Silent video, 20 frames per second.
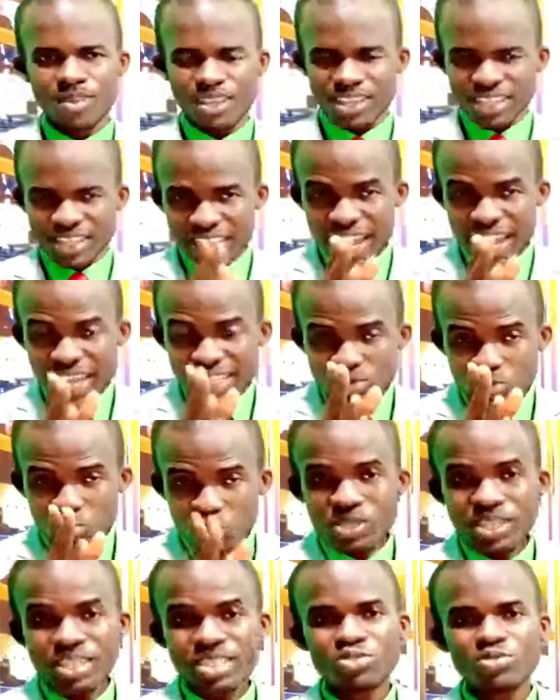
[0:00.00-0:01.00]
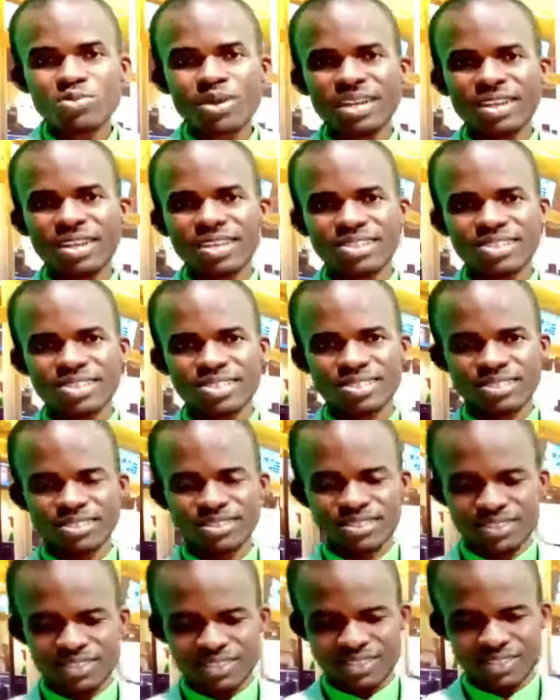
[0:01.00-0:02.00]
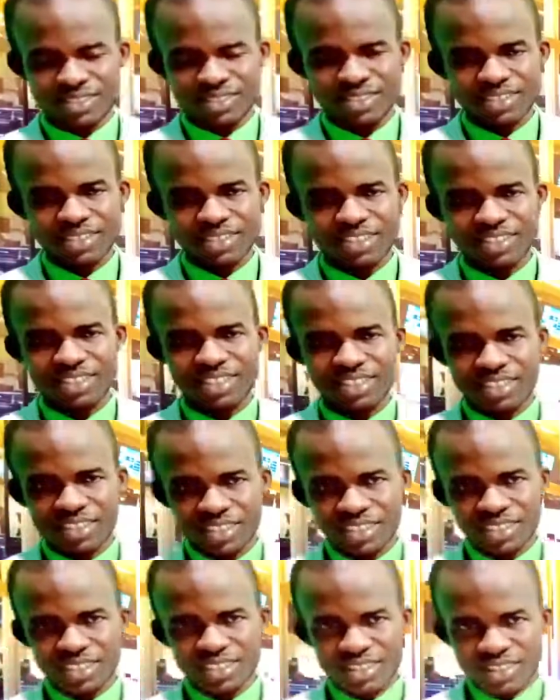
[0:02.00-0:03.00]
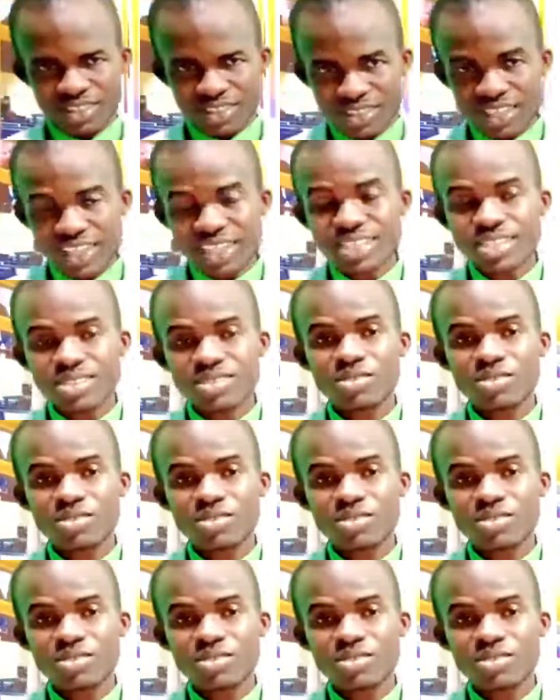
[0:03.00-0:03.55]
Guess who this woman is? This